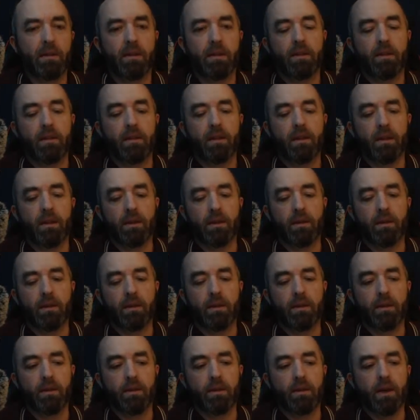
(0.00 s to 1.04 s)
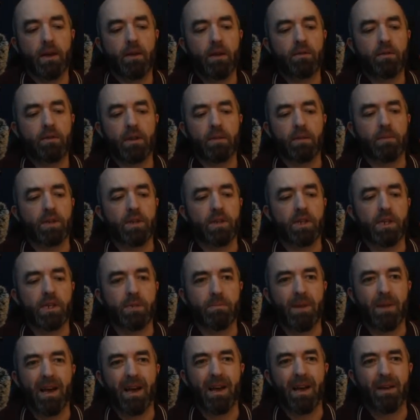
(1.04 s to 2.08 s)
the algorithm is just
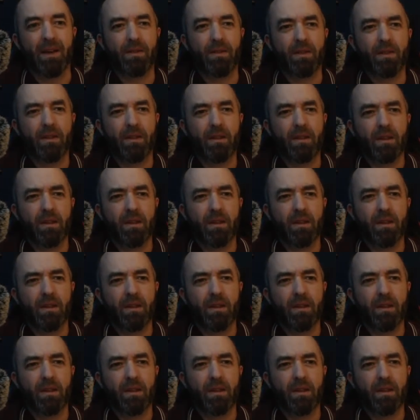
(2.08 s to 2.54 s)
math.